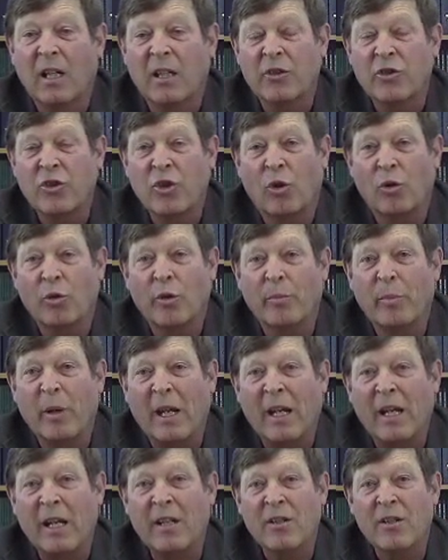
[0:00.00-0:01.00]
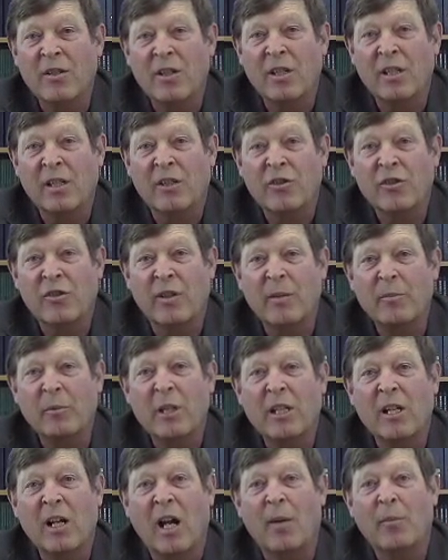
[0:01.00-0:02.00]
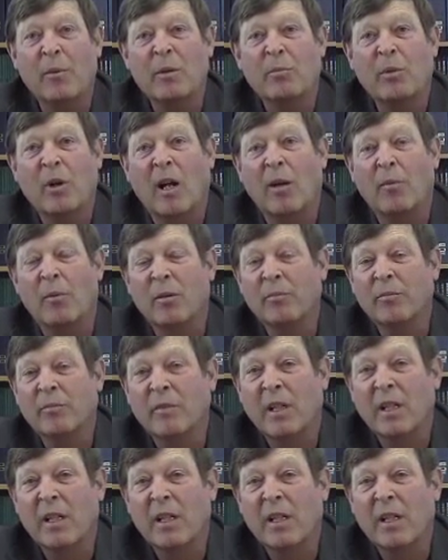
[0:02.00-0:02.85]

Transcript: Shoulder pain is an extremely common problem.